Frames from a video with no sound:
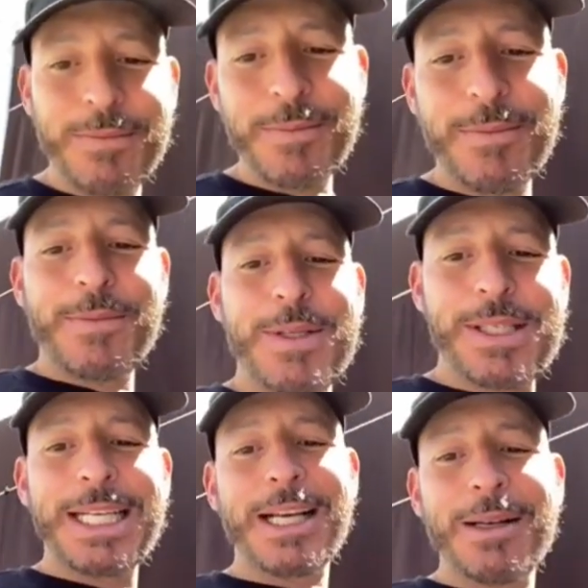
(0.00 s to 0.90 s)
been
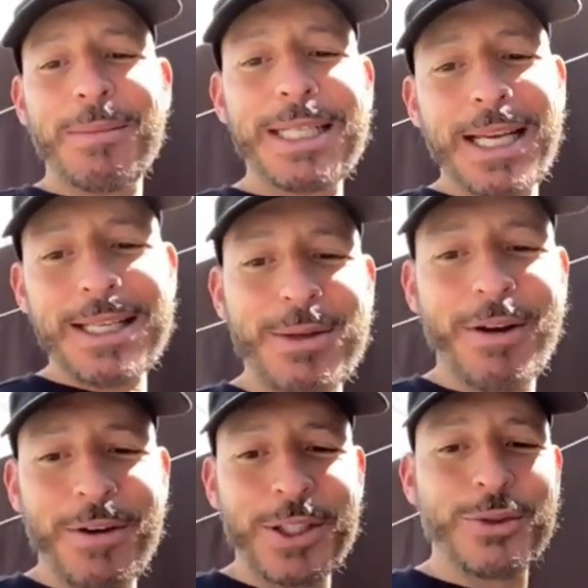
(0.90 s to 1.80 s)
sitting in my
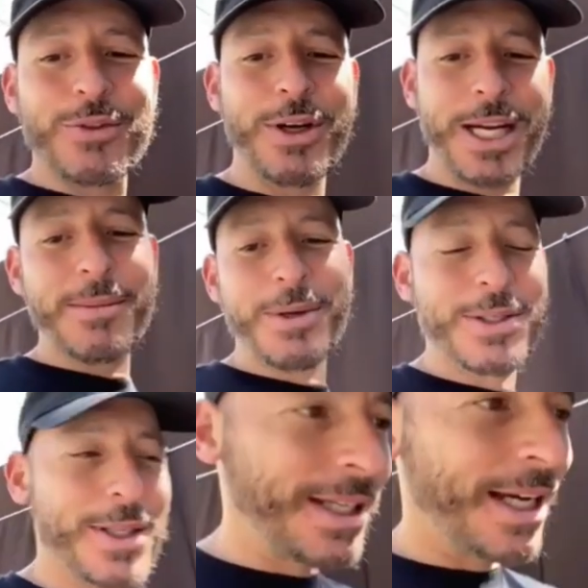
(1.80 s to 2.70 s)
desk doing virtual
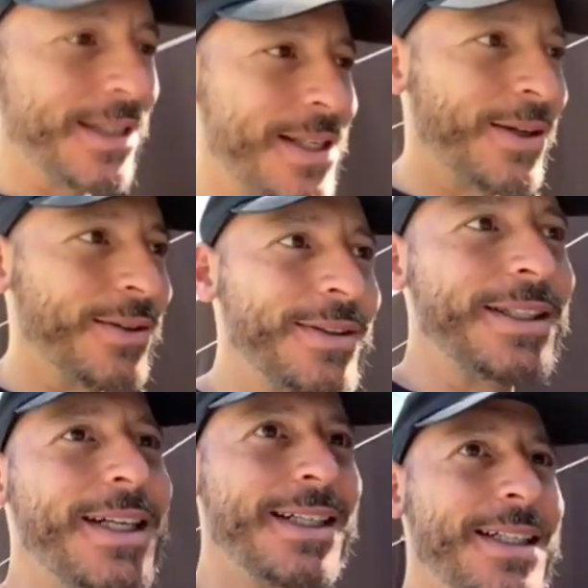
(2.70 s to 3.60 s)
training most of the day. So,
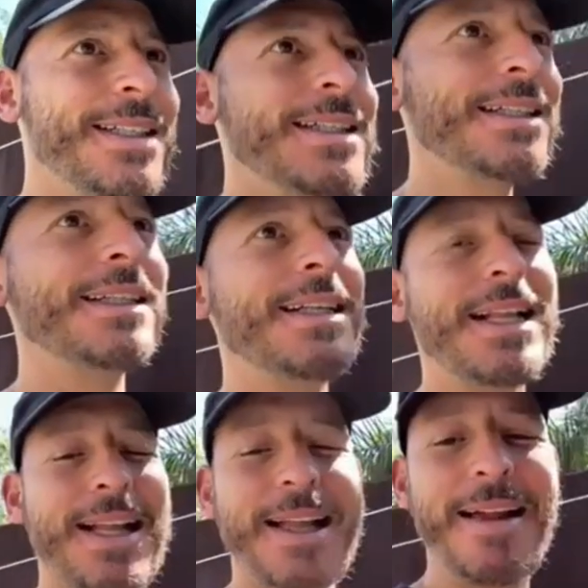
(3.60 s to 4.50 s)
By the time yeah. we're
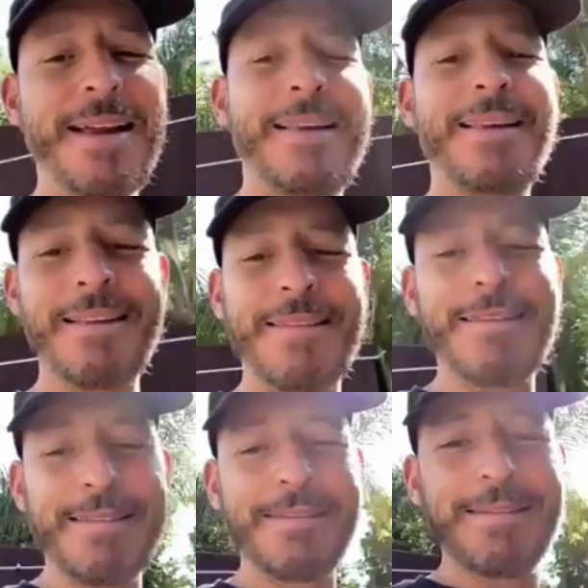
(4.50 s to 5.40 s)
finished with this call, you'll be
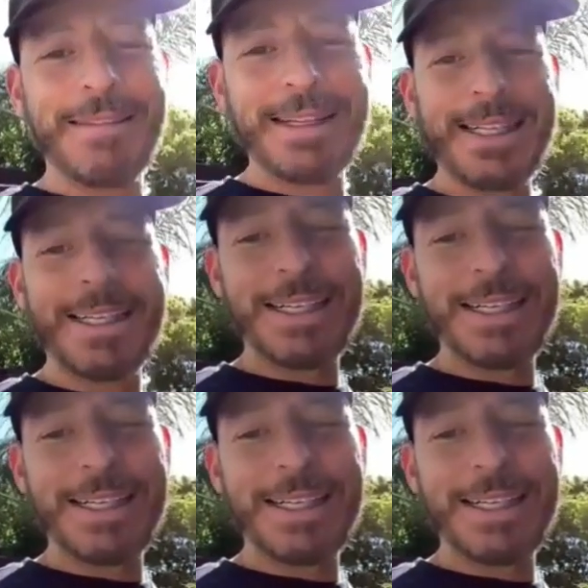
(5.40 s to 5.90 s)
at 10,000.